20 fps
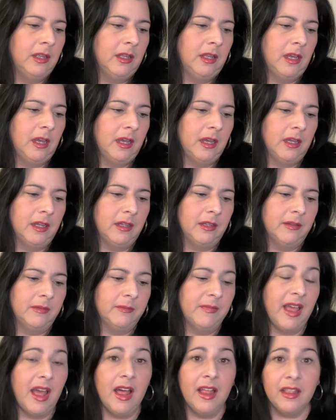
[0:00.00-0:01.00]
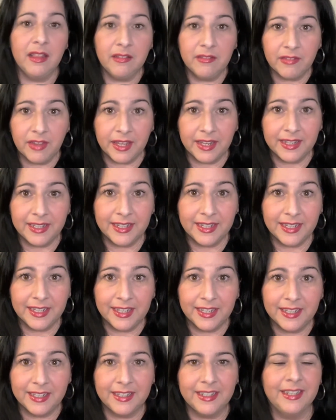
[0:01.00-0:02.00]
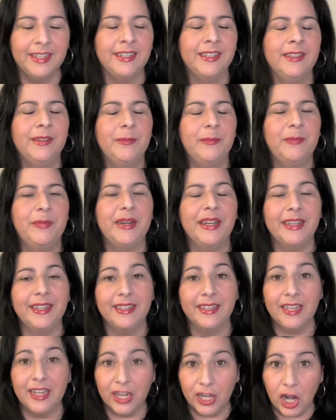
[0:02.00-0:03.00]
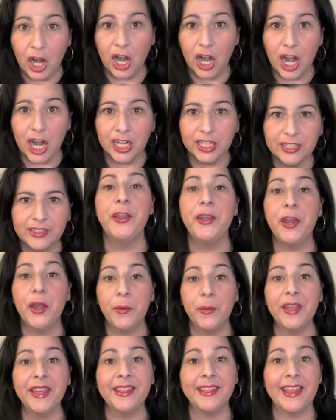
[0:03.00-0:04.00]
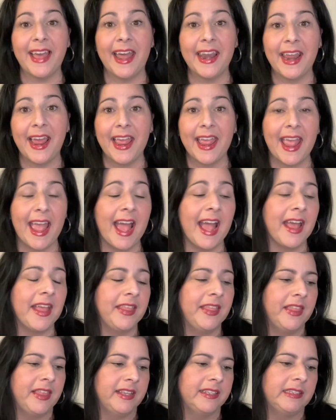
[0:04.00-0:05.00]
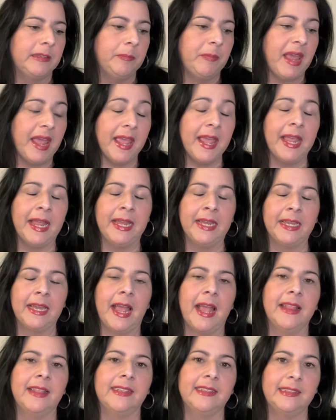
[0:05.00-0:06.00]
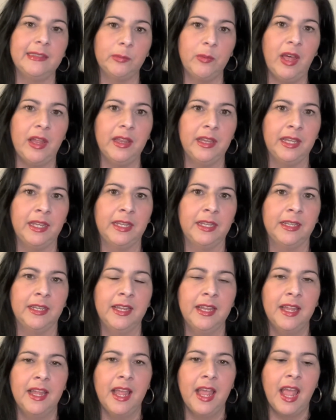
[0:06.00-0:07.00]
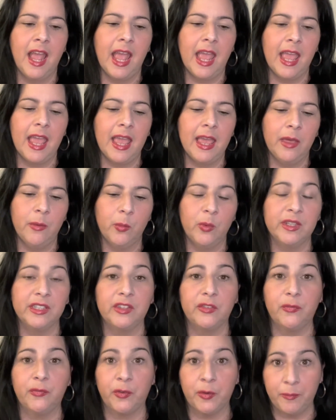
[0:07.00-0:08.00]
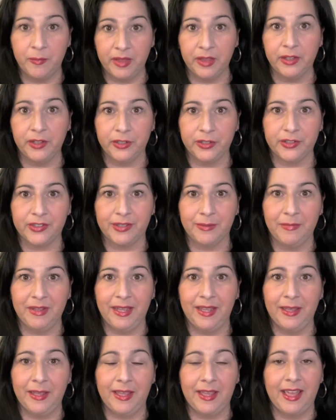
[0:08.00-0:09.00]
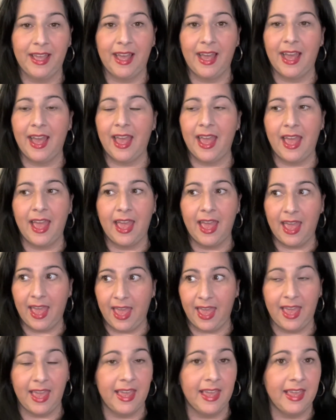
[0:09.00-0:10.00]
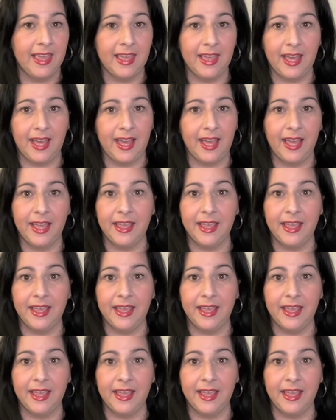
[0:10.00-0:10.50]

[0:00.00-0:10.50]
elevate it, but it hurts. Knowing that I had this pain and this swelling, it was familiar to me. I